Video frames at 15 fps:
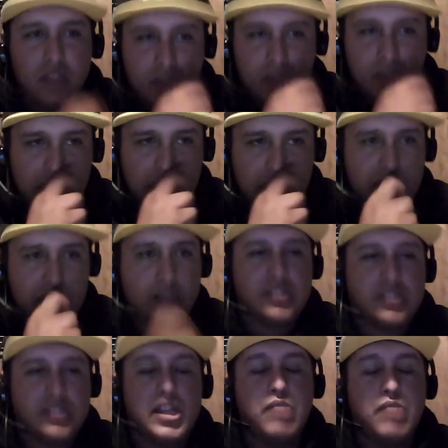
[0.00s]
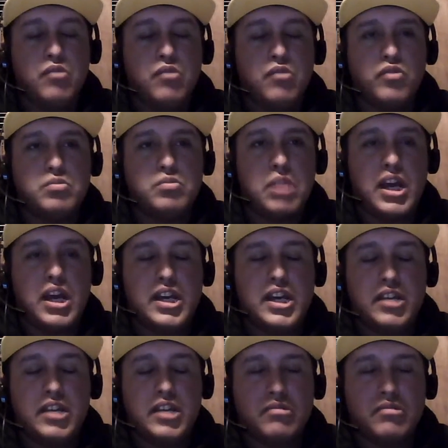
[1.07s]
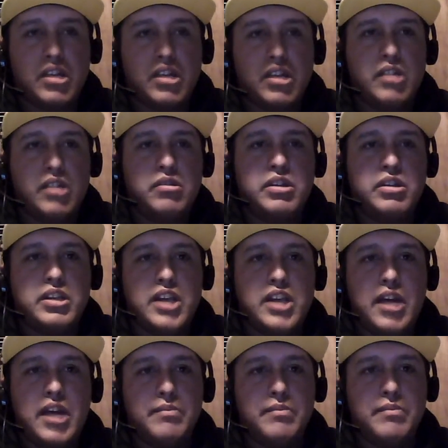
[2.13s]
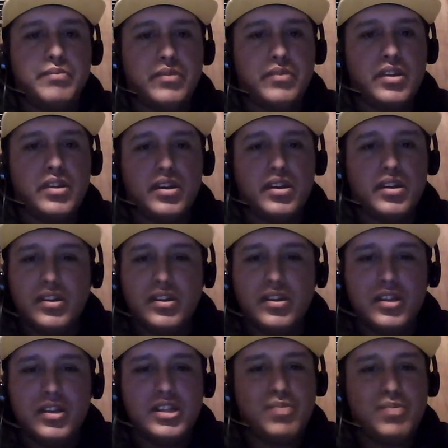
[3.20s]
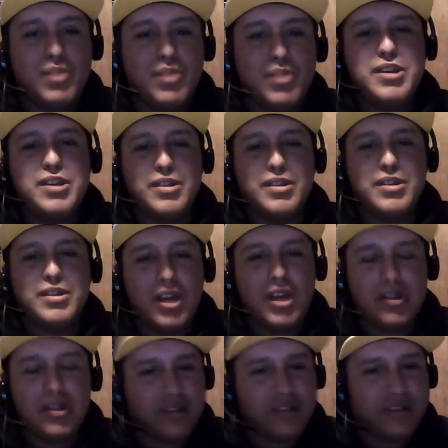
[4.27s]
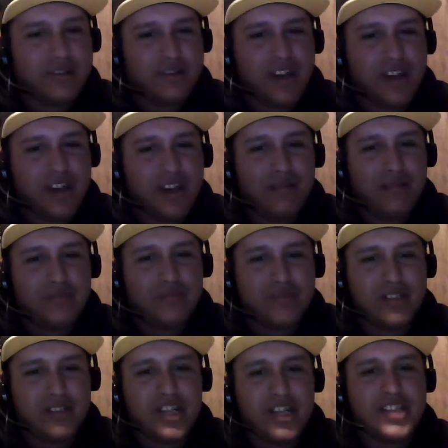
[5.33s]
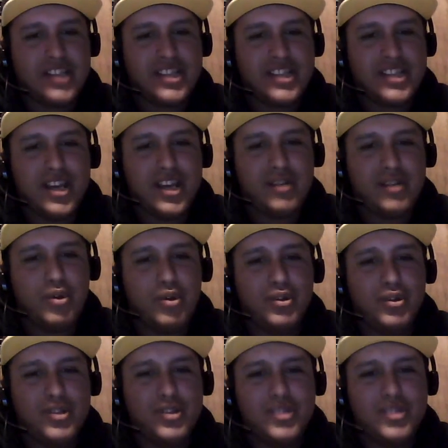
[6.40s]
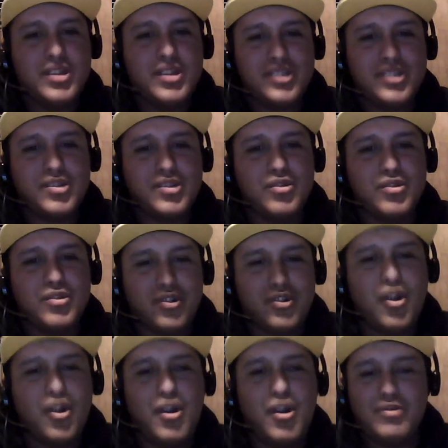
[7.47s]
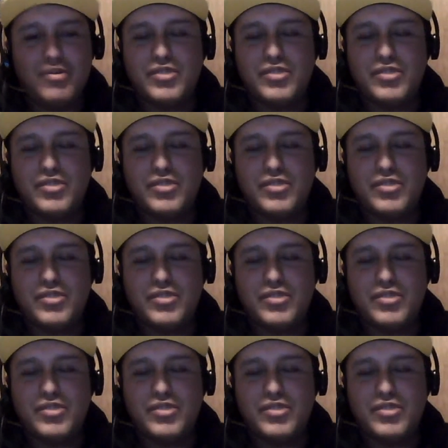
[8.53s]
Sunwolves player there, and the speed of the bloke to chase down the ball and score the try was